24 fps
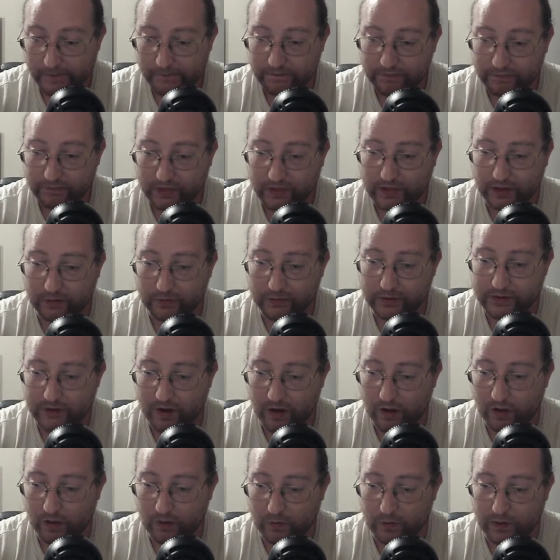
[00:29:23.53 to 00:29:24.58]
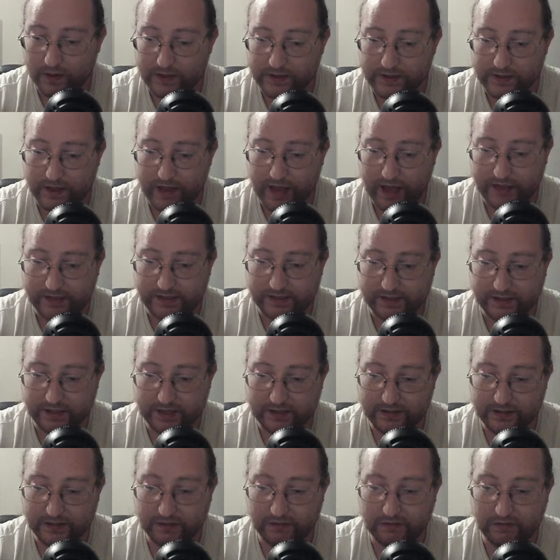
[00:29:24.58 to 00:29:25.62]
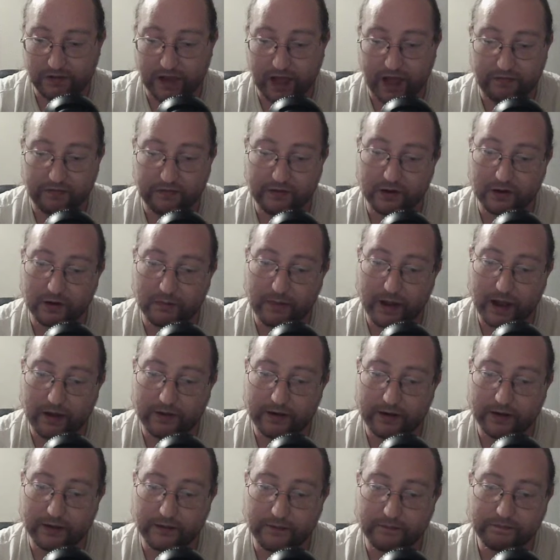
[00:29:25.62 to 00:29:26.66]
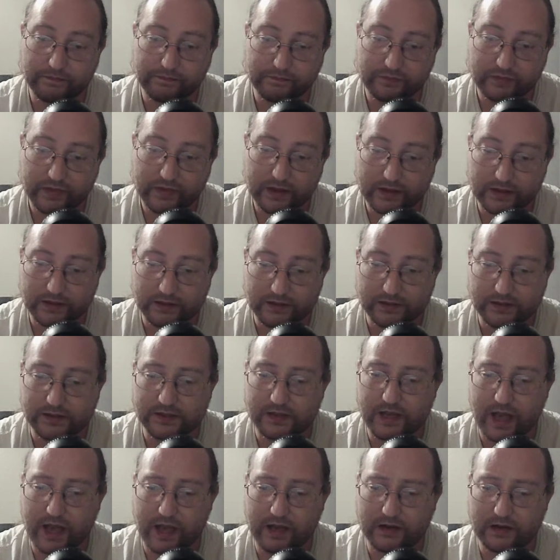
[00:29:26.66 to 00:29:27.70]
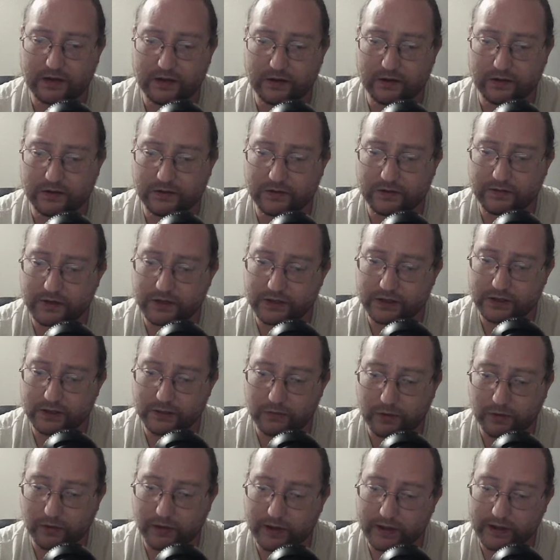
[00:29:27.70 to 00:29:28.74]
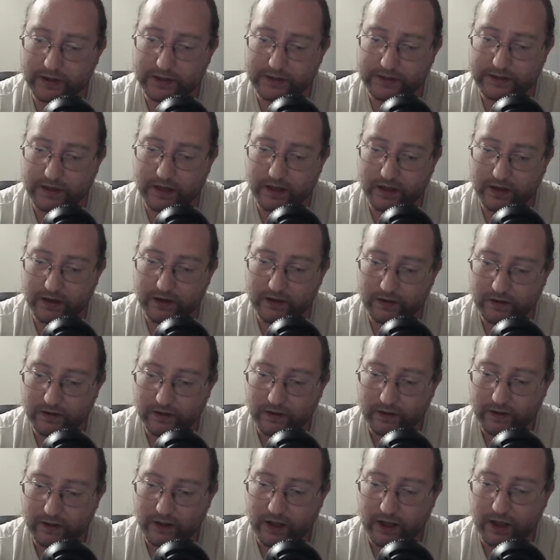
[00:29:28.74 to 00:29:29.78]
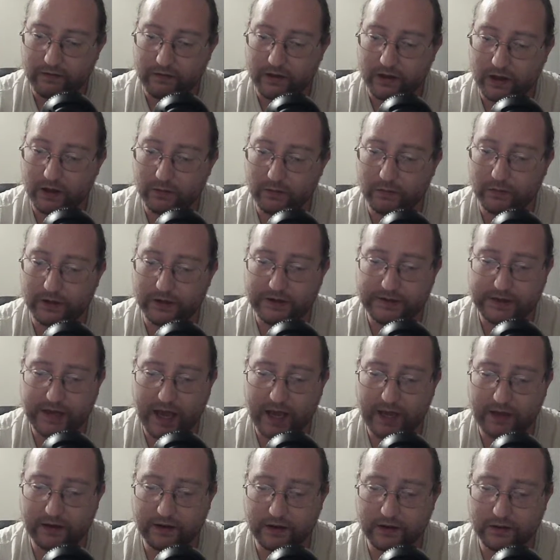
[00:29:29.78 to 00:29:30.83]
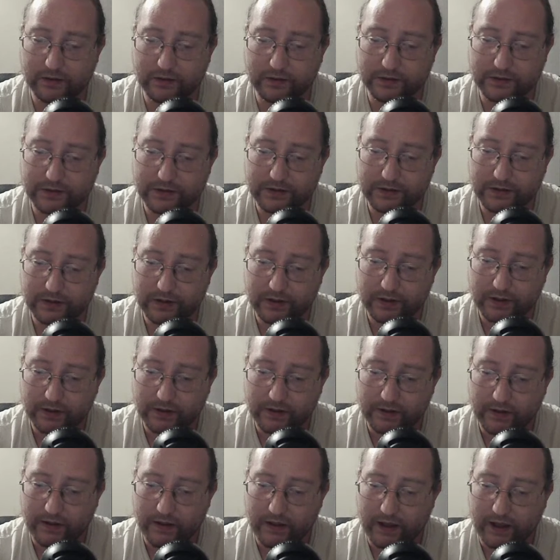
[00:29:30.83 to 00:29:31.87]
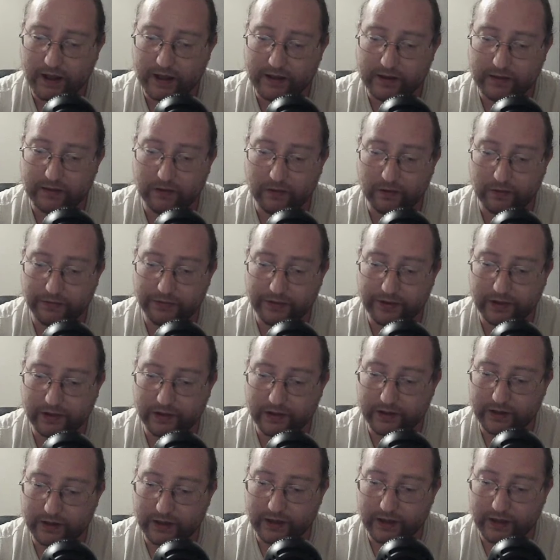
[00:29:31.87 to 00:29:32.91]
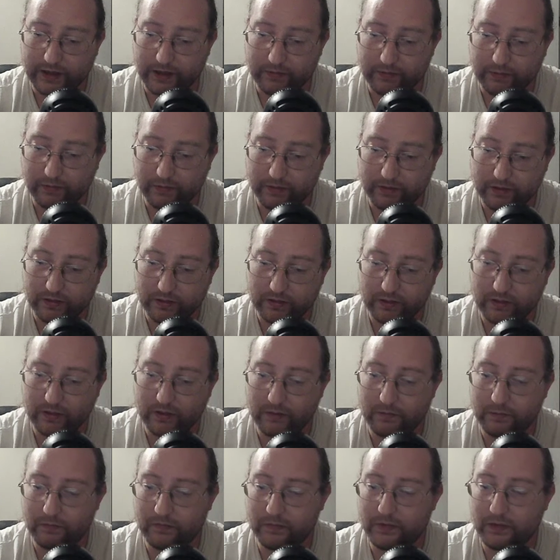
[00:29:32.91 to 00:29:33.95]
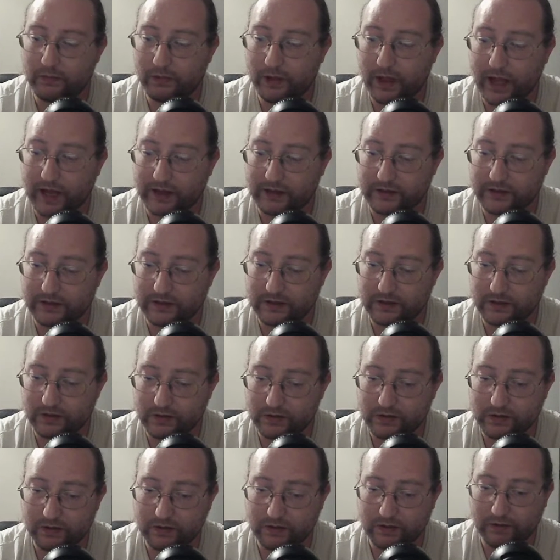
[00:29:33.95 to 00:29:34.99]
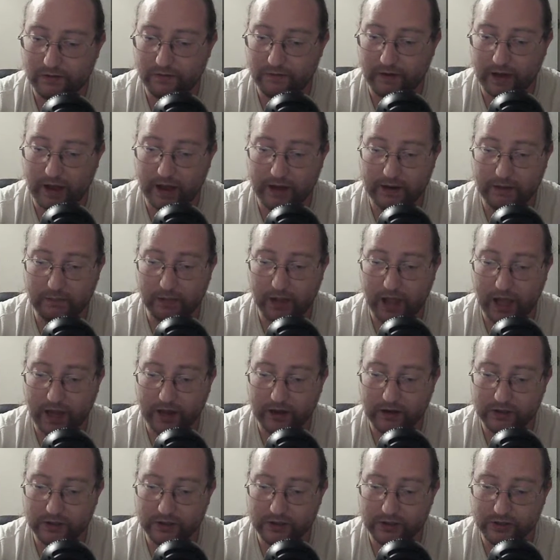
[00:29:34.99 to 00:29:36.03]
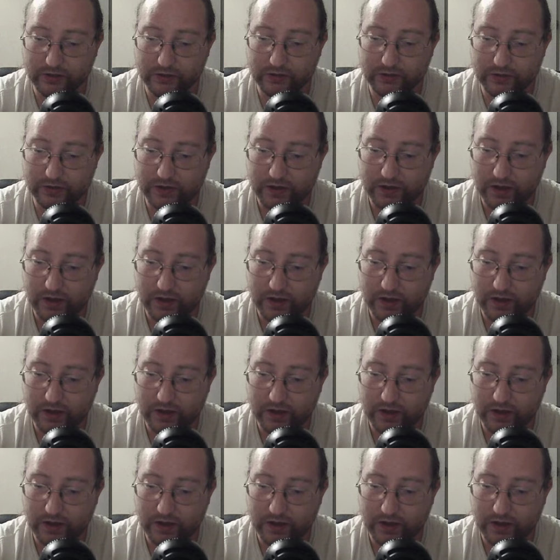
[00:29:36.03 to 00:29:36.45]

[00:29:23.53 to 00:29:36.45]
There was always that sense of laughter about him. "Sad news, Fisher boy," he said. "I've come with sad news." I could only look at him with the black suit, the fine black shoes,